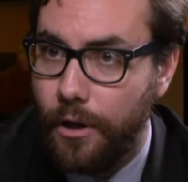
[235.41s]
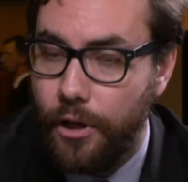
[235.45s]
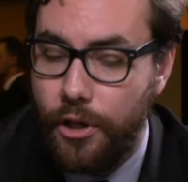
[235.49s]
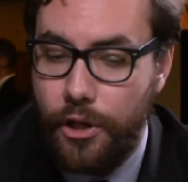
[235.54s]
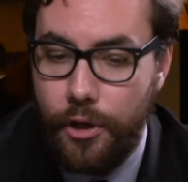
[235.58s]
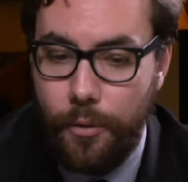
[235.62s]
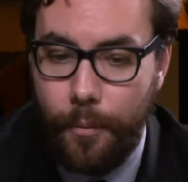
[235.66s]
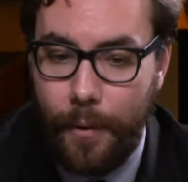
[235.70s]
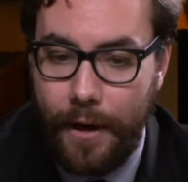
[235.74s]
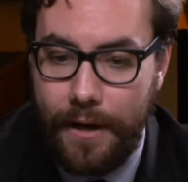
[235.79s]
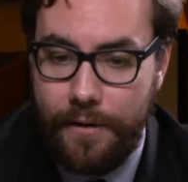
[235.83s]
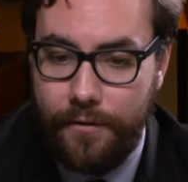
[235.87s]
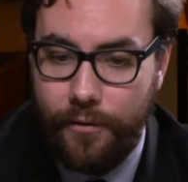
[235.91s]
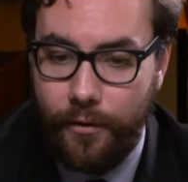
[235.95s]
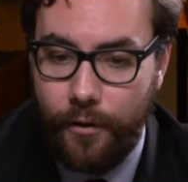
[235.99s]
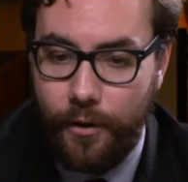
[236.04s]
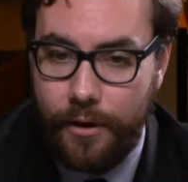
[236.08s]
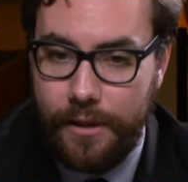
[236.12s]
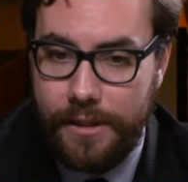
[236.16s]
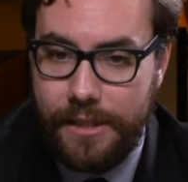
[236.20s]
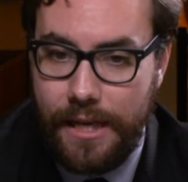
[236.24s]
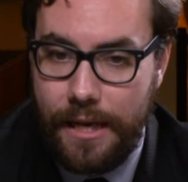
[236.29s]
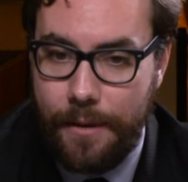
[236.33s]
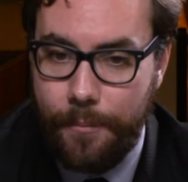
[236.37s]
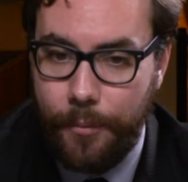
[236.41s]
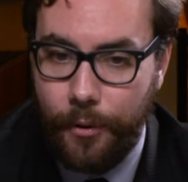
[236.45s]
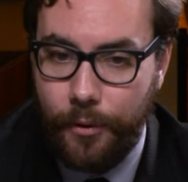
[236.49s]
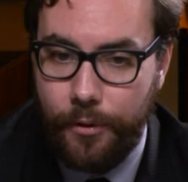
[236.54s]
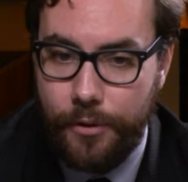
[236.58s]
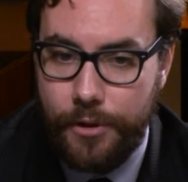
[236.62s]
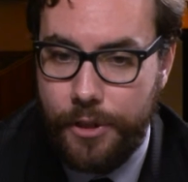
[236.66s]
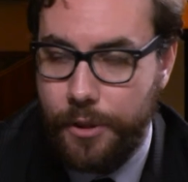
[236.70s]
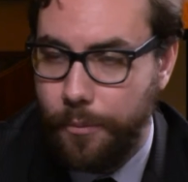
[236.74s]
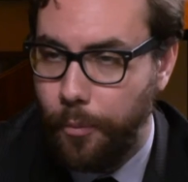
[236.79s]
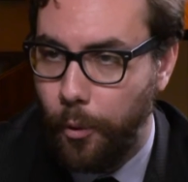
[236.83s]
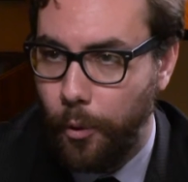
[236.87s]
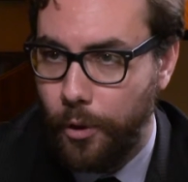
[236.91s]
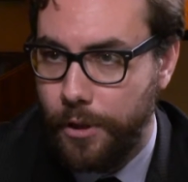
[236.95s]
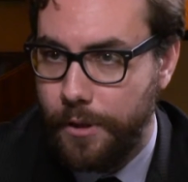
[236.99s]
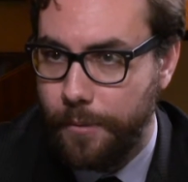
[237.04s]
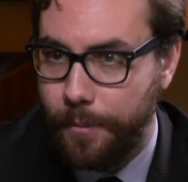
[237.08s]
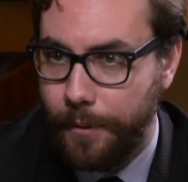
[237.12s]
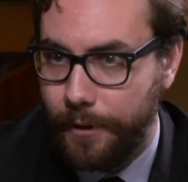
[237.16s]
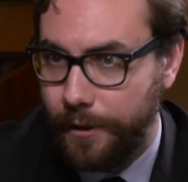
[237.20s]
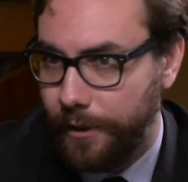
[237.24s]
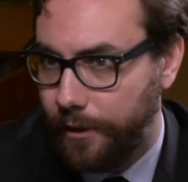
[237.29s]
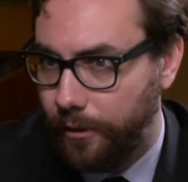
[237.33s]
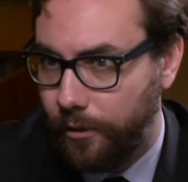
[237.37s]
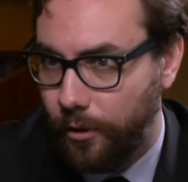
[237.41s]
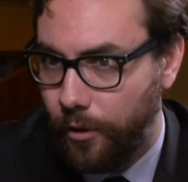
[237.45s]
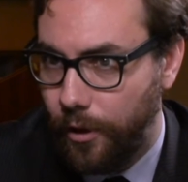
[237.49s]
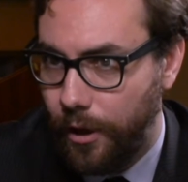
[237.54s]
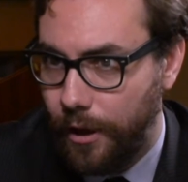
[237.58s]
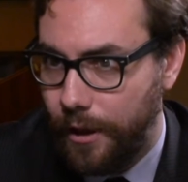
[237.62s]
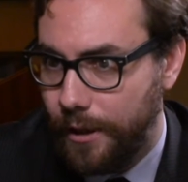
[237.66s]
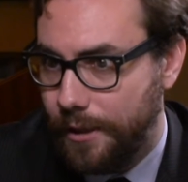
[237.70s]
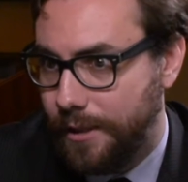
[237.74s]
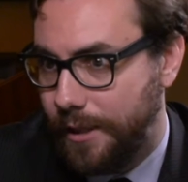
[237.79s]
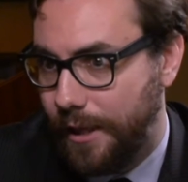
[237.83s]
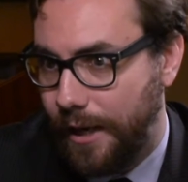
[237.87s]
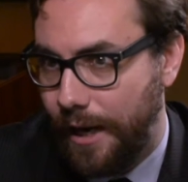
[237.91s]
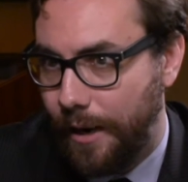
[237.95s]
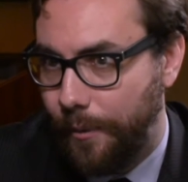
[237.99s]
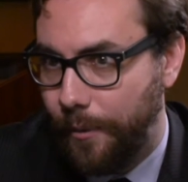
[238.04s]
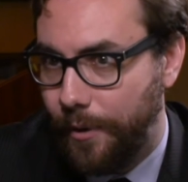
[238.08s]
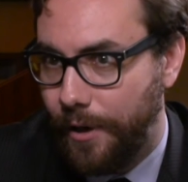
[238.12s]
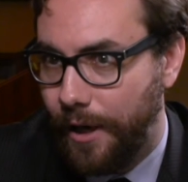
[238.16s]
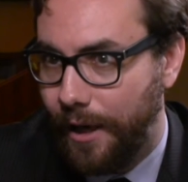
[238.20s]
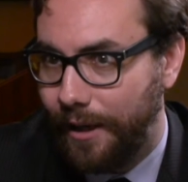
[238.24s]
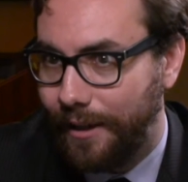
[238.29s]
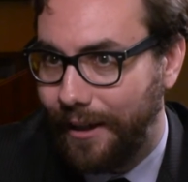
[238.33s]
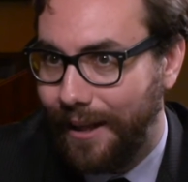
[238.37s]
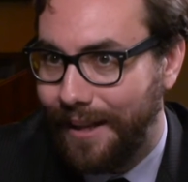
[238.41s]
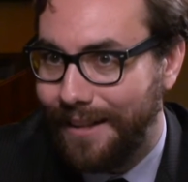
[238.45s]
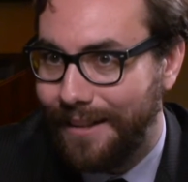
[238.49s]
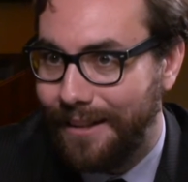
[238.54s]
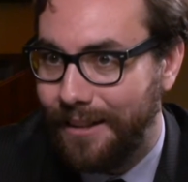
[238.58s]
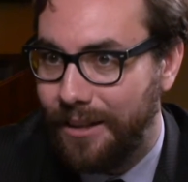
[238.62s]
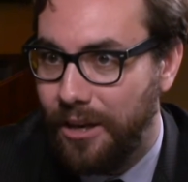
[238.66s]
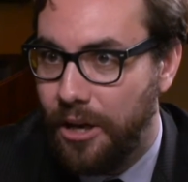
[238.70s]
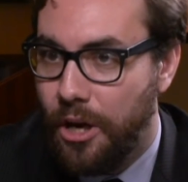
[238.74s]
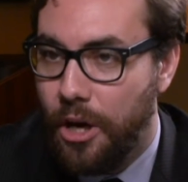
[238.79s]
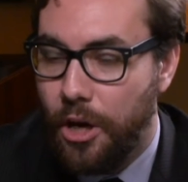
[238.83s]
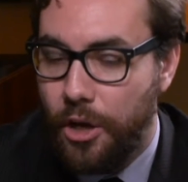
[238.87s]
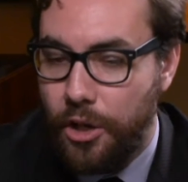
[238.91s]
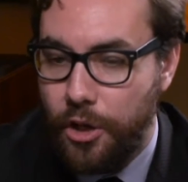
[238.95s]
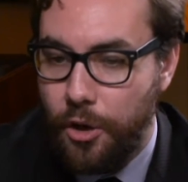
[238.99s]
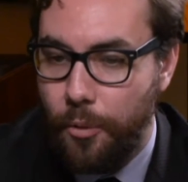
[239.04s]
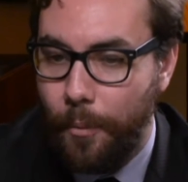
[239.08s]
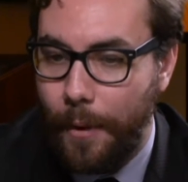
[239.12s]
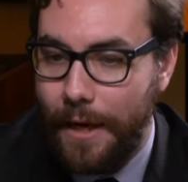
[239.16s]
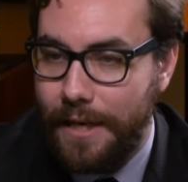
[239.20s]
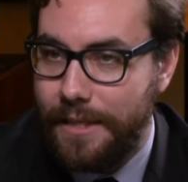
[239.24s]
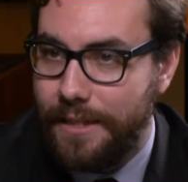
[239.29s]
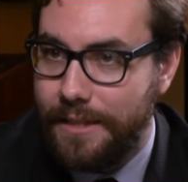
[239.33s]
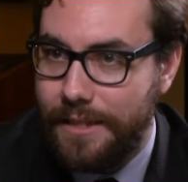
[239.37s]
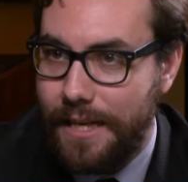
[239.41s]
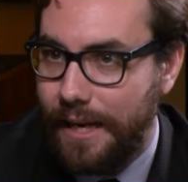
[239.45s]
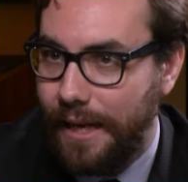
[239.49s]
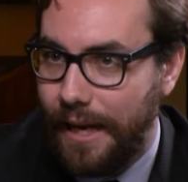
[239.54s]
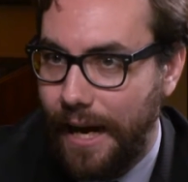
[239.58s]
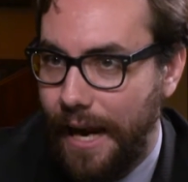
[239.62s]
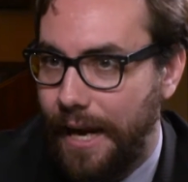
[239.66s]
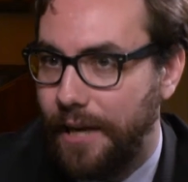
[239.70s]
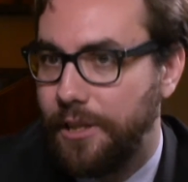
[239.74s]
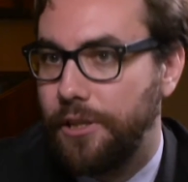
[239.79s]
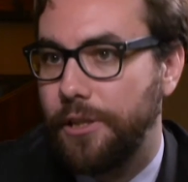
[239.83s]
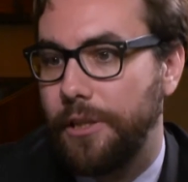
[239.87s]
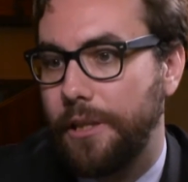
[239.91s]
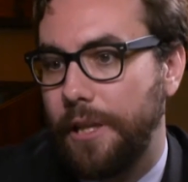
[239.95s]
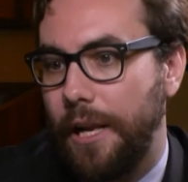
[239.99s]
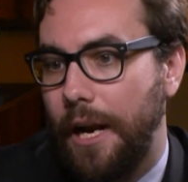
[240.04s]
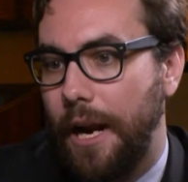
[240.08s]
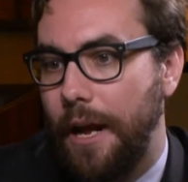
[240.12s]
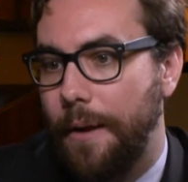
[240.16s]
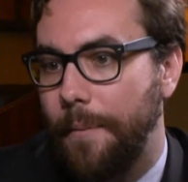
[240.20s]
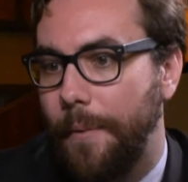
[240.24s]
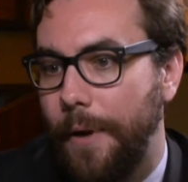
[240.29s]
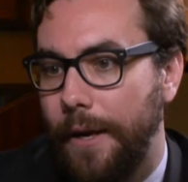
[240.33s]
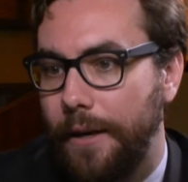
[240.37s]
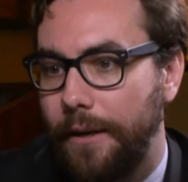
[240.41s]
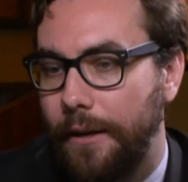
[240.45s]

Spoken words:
You might, for example, support a political cause that I would not like. You might take an action that I might